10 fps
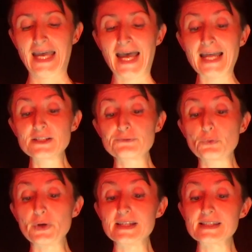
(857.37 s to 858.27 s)
Anne's
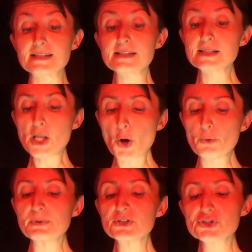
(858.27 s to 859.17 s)
voice is slow
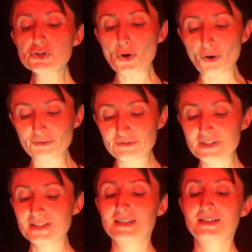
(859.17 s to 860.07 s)
but
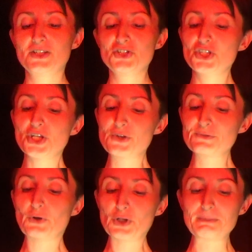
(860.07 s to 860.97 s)
soft. She knows
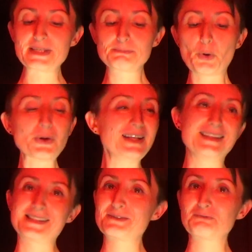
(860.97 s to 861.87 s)
volume is
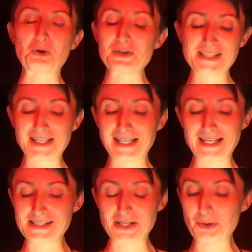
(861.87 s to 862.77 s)
pointless for
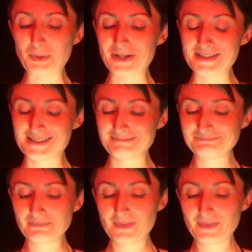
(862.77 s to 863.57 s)
articulating her words.